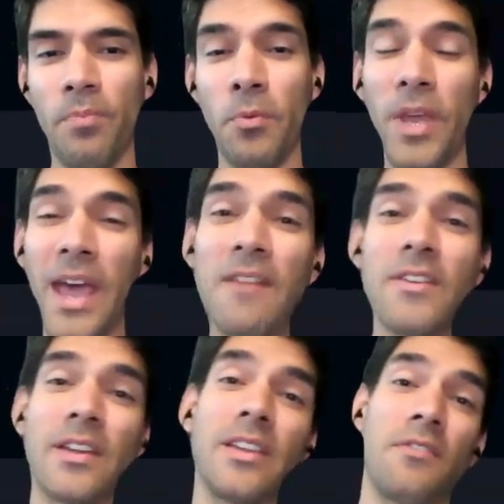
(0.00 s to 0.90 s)
But we
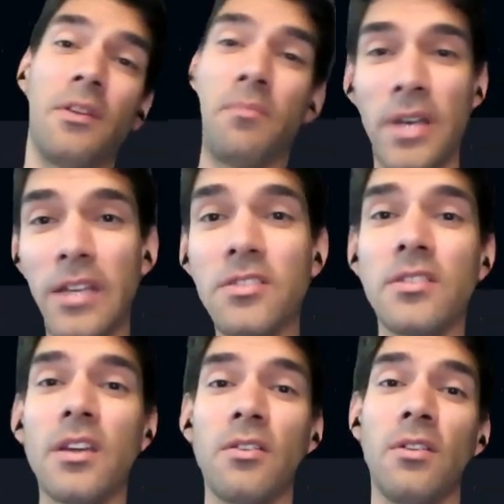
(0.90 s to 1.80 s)
have activity prediction
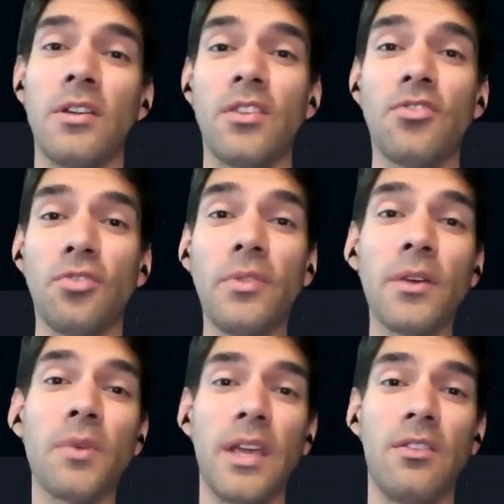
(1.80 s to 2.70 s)
technology so
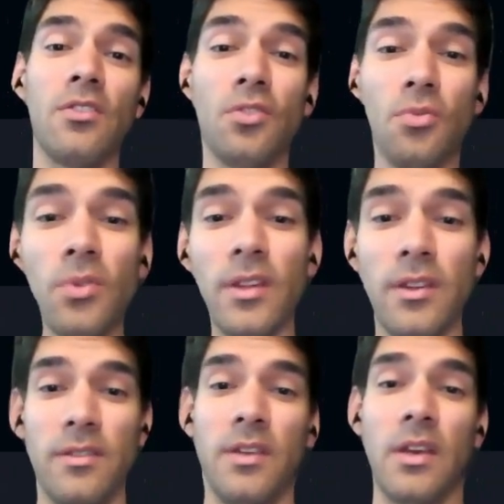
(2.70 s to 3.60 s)
that we can do
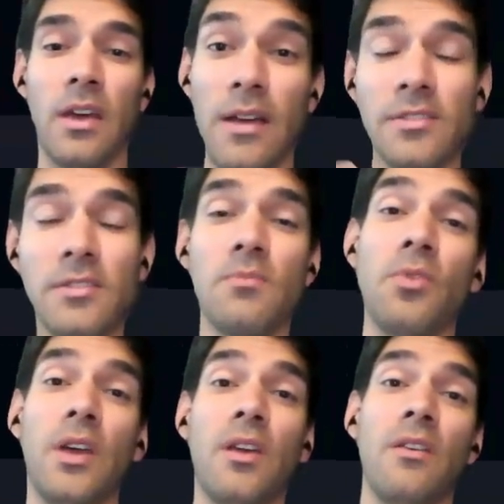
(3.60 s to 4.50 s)
this in a custom
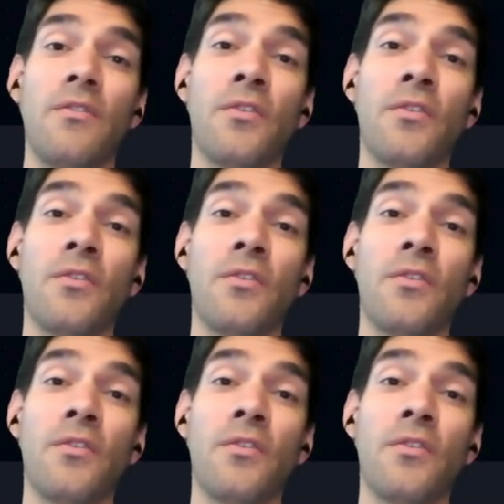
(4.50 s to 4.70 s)
way